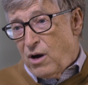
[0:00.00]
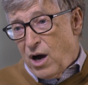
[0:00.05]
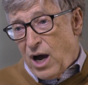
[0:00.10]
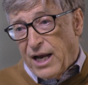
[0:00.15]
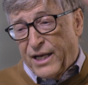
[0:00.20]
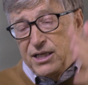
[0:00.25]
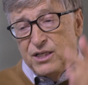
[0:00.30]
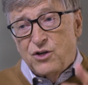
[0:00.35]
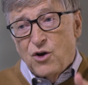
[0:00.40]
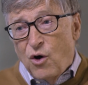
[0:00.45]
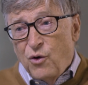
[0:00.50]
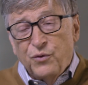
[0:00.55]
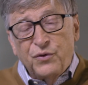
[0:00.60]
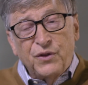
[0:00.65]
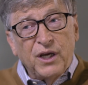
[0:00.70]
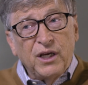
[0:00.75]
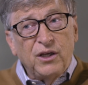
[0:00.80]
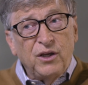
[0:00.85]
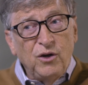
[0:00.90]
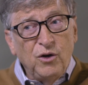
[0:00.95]
I don't
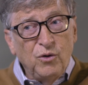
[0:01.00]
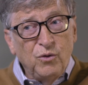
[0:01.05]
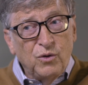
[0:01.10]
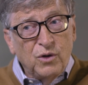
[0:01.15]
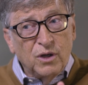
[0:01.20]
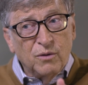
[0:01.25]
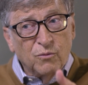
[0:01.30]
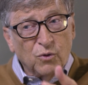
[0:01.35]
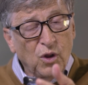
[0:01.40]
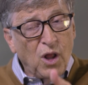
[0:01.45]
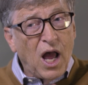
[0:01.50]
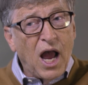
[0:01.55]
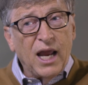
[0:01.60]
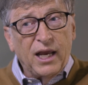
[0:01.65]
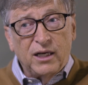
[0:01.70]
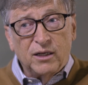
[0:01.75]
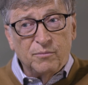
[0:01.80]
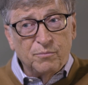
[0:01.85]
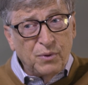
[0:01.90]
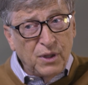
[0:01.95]
think you can rely
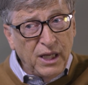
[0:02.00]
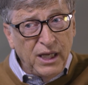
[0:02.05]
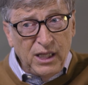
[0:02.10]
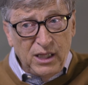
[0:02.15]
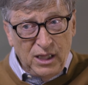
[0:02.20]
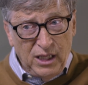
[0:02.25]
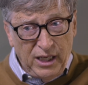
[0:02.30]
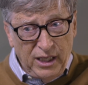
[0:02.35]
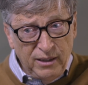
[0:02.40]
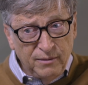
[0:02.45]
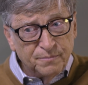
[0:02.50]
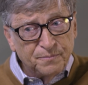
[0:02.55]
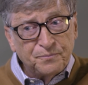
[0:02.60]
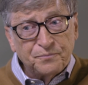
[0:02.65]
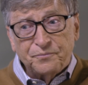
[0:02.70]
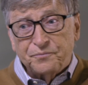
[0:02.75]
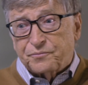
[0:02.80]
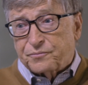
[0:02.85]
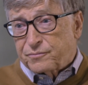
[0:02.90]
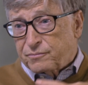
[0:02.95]
completely
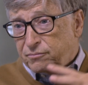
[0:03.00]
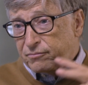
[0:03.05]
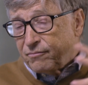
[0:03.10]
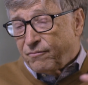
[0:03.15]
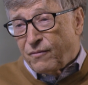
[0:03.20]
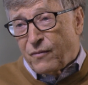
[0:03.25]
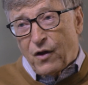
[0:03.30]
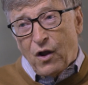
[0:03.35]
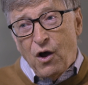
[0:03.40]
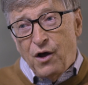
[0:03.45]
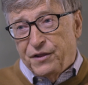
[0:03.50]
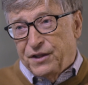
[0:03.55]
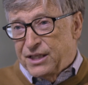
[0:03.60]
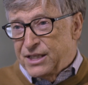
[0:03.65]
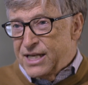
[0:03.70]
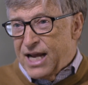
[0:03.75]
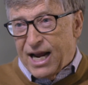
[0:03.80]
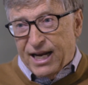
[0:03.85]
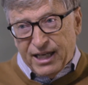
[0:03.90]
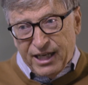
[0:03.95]
on the
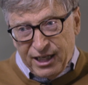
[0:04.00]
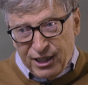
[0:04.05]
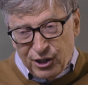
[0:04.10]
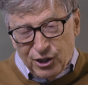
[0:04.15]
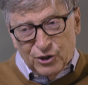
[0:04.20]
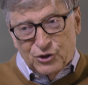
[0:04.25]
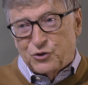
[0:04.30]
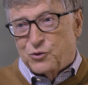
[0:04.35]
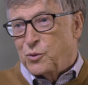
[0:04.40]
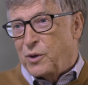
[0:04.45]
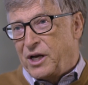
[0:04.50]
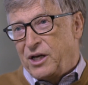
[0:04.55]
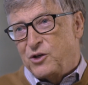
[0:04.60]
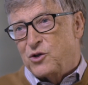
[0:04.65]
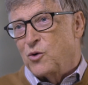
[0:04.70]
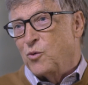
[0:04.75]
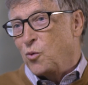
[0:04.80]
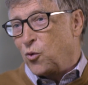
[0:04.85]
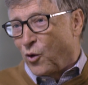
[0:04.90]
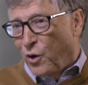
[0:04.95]
tech industry
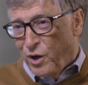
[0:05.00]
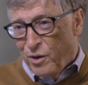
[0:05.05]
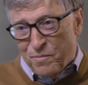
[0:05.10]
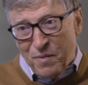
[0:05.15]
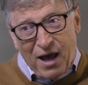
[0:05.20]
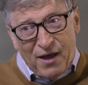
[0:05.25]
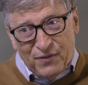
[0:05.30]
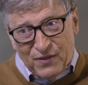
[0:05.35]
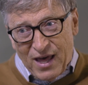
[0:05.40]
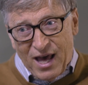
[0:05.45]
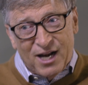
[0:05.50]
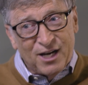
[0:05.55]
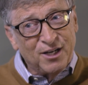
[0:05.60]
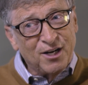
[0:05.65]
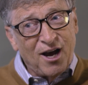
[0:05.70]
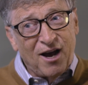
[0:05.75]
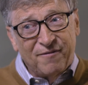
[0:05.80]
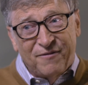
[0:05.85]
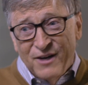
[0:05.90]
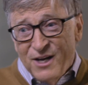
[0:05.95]
to worry about that
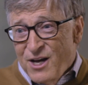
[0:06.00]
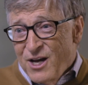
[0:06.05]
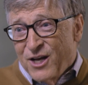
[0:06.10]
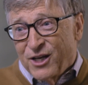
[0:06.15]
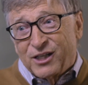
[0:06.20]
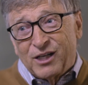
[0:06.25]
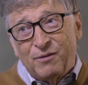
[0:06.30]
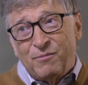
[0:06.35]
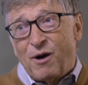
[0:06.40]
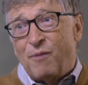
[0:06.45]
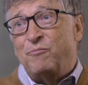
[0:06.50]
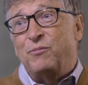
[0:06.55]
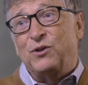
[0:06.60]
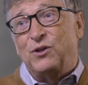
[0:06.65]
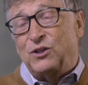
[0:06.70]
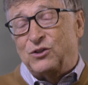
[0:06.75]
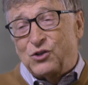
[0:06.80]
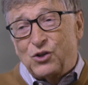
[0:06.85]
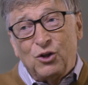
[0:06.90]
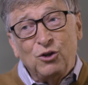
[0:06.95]
enough, come up with
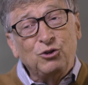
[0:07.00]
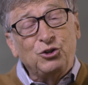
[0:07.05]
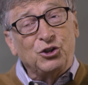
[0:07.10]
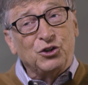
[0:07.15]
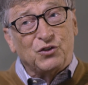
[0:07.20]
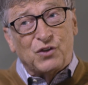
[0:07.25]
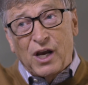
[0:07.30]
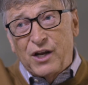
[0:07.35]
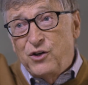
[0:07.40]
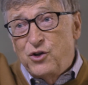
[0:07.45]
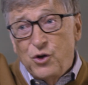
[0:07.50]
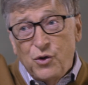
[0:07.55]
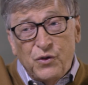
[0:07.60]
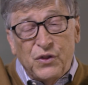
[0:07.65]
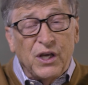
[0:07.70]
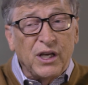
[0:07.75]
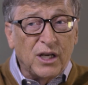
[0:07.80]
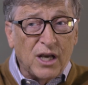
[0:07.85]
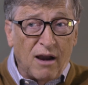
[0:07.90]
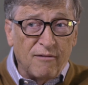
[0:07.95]
the solutions. I do
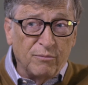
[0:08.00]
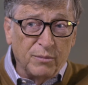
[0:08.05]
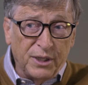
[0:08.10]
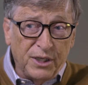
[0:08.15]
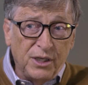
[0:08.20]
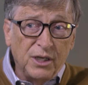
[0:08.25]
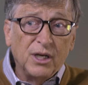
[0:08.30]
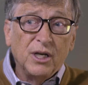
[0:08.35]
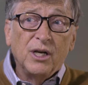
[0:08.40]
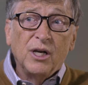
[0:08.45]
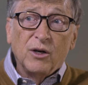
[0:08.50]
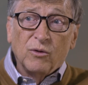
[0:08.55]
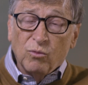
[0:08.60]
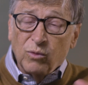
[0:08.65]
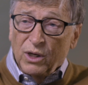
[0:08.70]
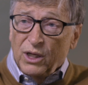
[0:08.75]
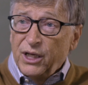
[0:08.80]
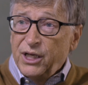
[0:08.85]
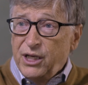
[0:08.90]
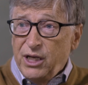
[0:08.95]
think government
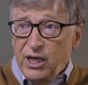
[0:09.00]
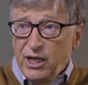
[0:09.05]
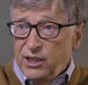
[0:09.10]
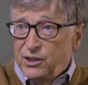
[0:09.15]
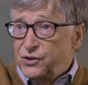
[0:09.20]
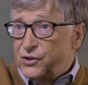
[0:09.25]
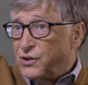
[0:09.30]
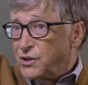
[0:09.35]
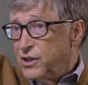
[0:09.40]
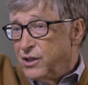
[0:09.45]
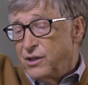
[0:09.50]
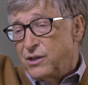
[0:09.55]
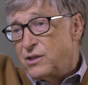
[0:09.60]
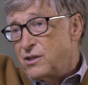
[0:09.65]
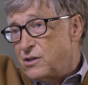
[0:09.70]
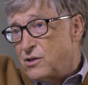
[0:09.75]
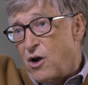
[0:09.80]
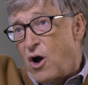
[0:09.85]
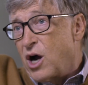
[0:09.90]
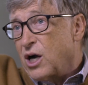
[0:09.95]
really needs to
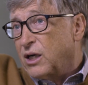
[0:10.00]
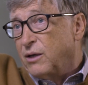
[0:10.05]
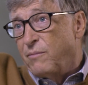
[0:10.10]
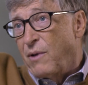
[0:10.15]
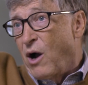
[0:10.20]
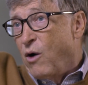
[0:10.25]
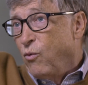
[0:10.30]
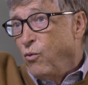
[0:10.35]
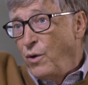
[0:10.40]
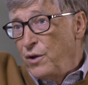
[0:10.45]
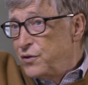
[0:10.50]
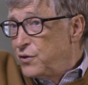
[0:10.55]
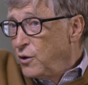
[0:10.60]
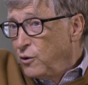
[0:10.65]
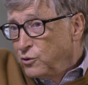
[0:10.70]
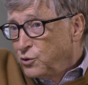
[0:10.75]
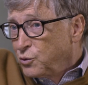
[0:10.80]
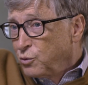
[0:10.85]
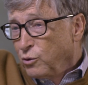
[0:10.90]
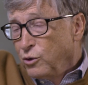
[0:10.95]
talk about what
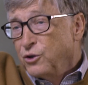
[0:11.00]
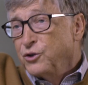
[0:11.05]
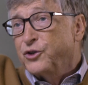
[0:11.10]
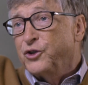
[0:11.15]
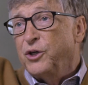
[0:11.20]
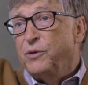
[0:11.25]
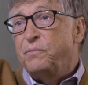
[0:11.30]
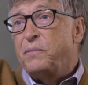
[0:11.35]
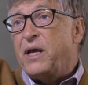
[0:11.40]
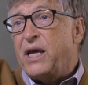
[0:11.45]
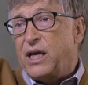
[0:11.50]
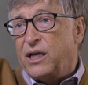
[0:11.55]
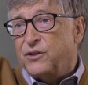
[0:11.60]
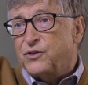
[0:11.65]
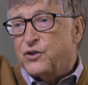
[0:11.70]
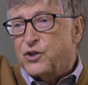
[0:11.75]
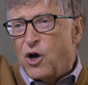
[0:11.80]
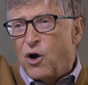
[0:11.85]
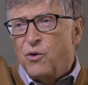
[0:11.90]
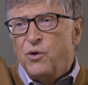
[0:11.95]
those rules should be.
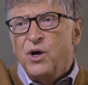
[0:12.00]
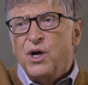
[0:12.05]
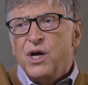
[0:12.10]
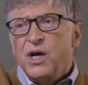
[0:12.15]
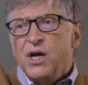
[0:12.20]
So